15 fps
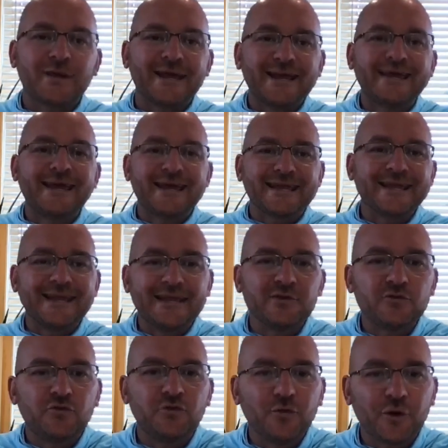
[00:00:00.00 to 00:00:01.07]
I get it
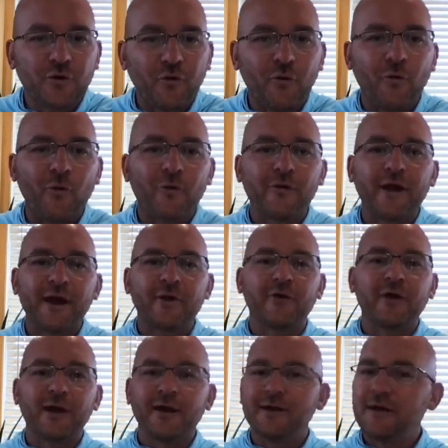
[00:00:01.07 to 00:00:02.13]
into a core area.